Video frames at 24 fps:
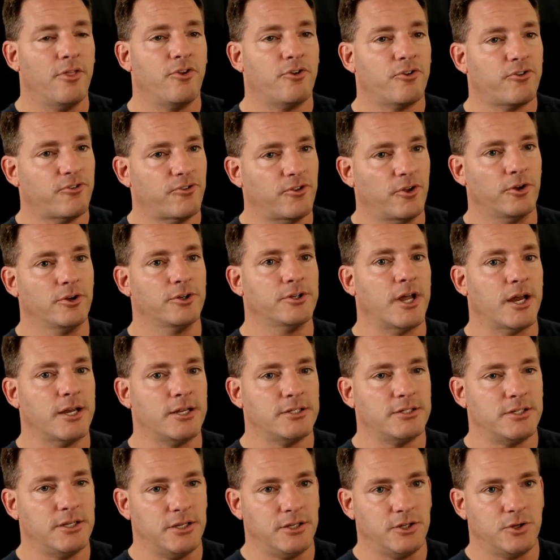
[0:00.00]
there's still
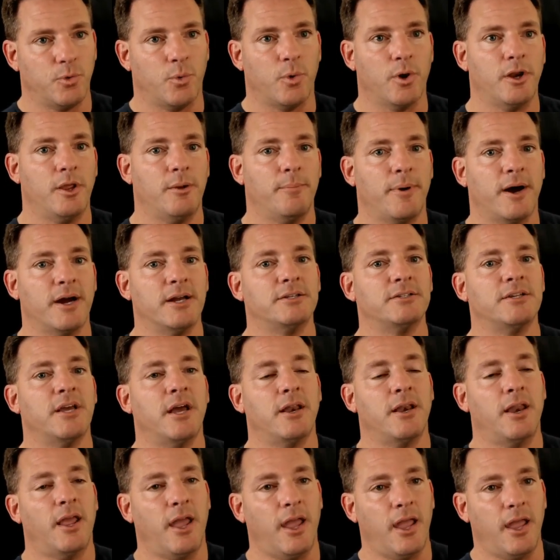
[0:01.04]
1920 by
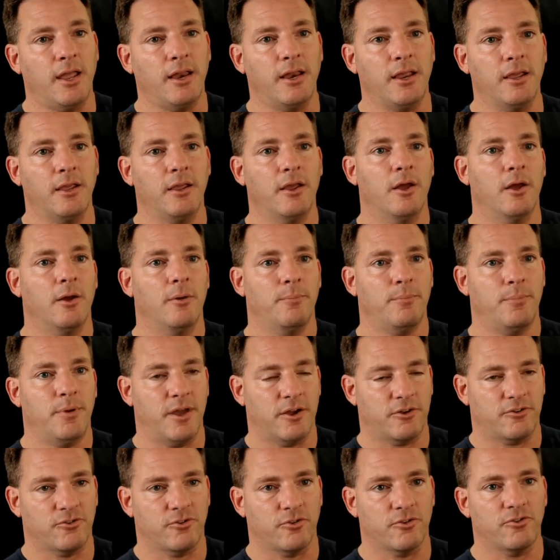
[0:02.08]
1080
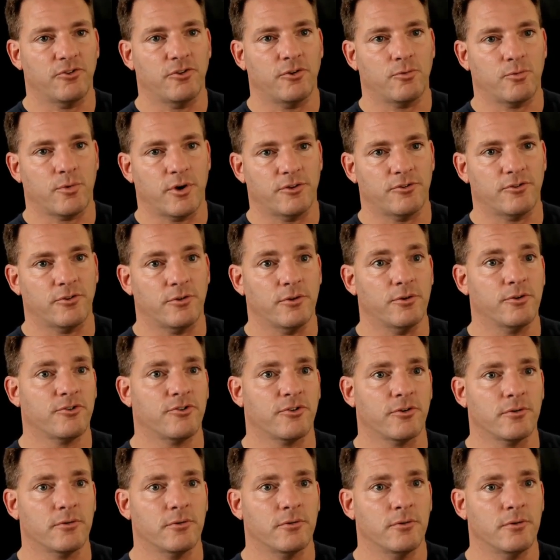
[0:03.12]
pixels in
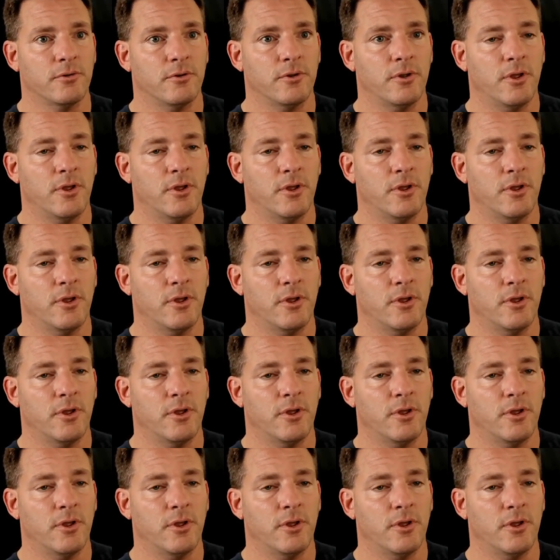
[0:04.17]
resolution.